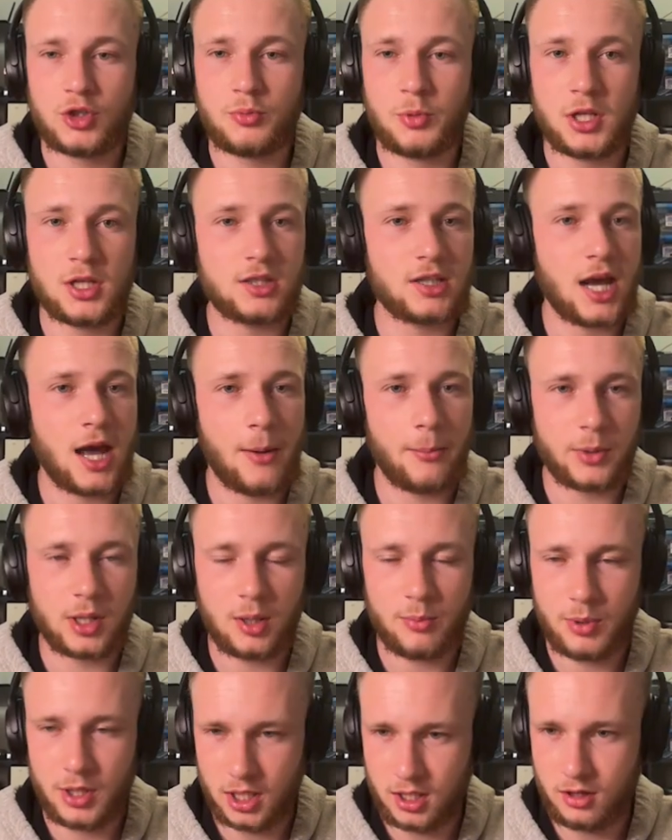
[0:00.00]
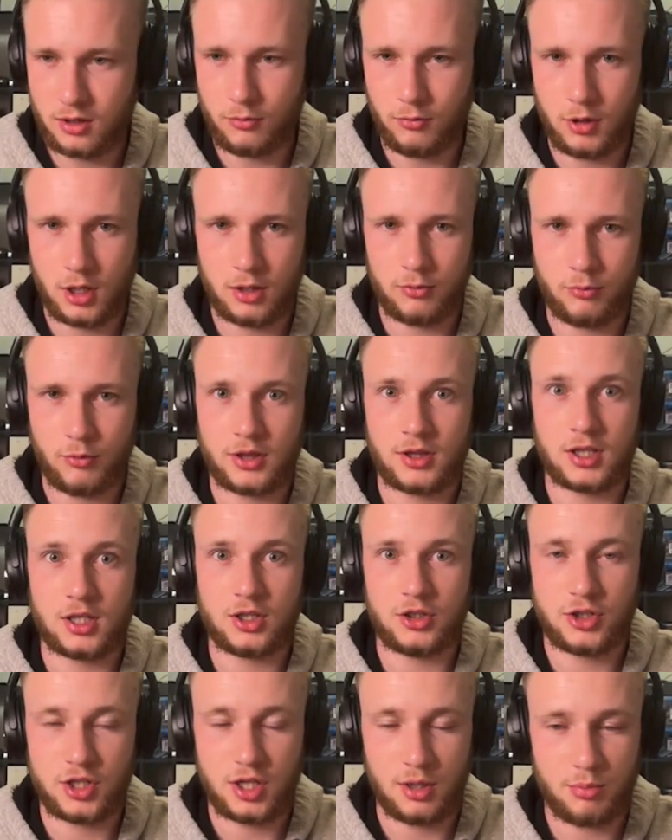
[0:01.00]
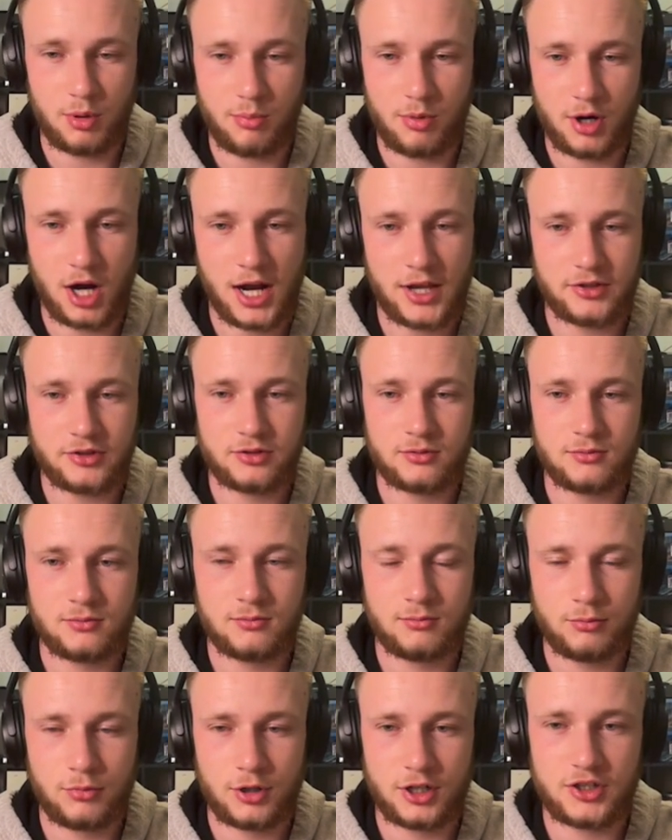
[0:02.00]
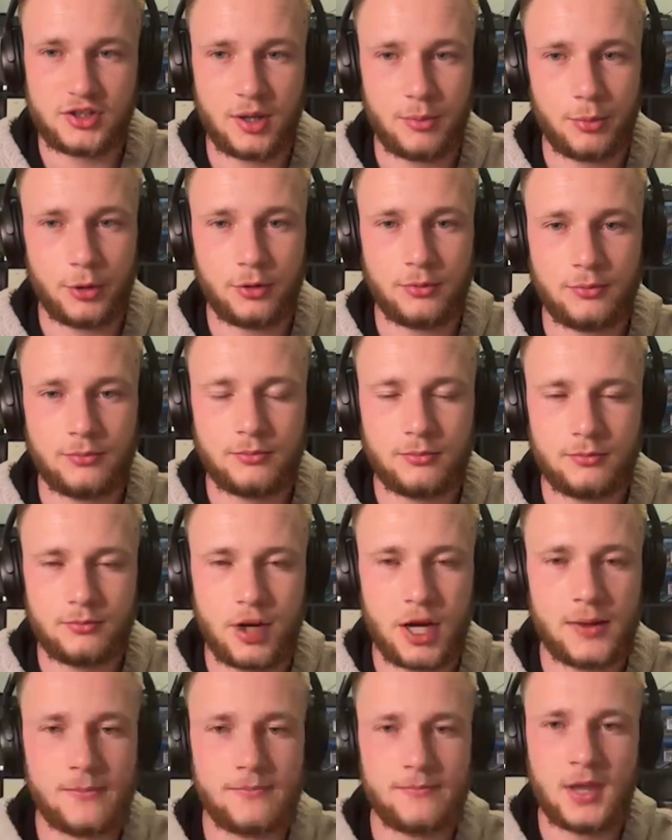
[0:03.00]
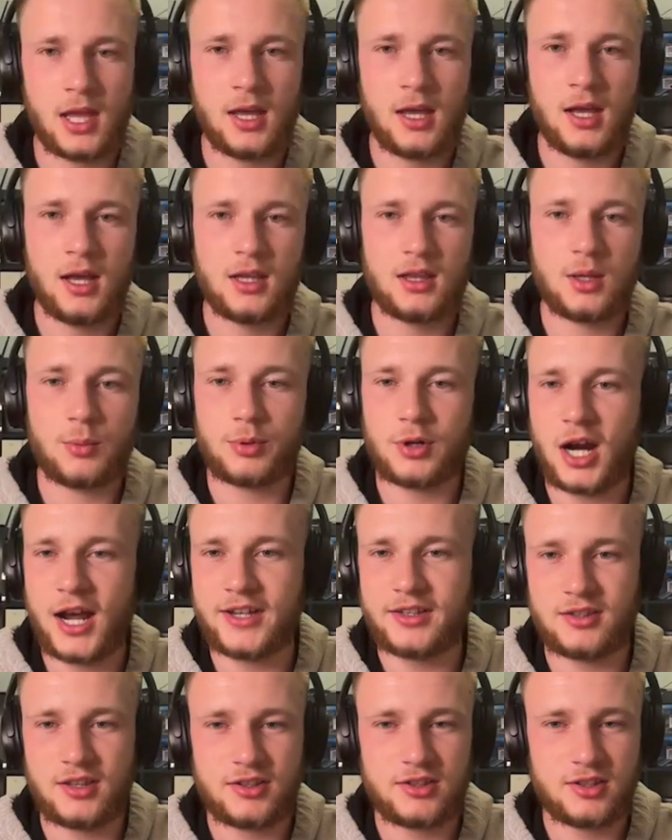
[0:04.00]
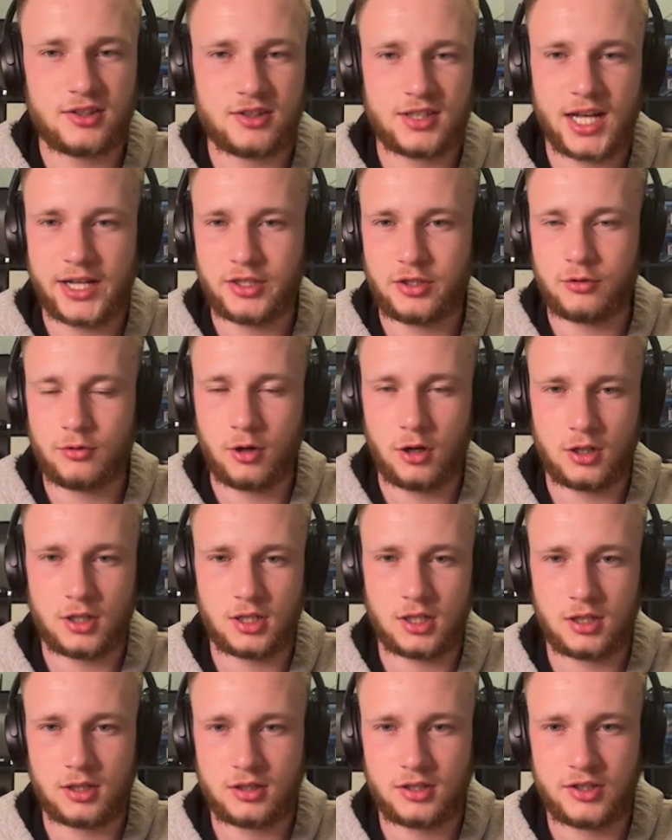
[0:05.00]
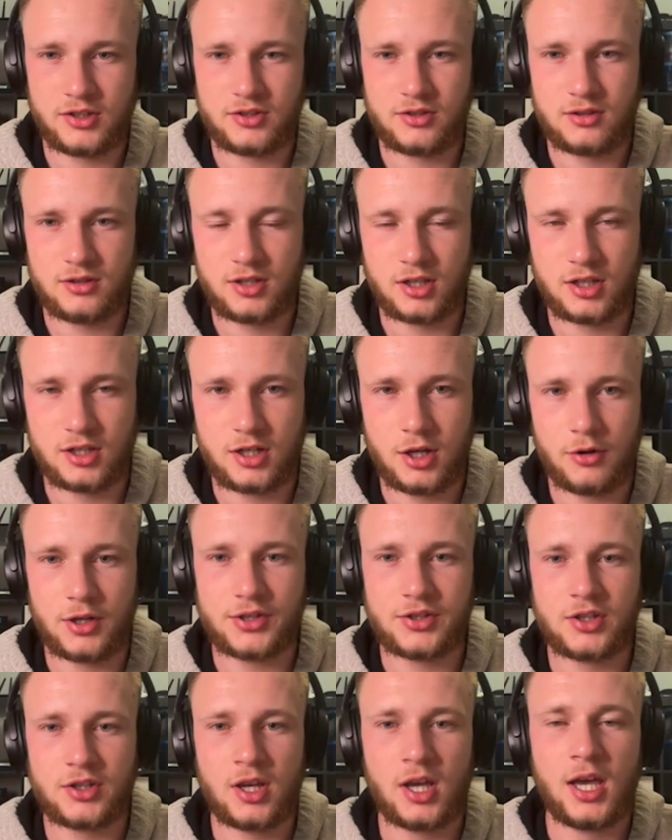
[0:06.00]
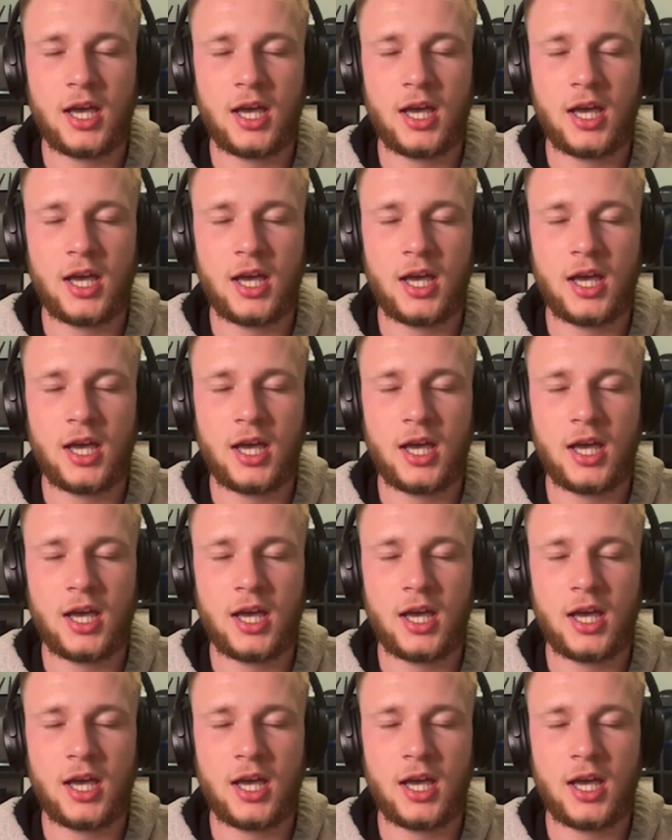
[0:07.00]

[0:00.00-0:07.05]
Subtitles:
means I'm going to pick the one with the cheaper price. Pretty simple, right? The price, this is not too hard to notice.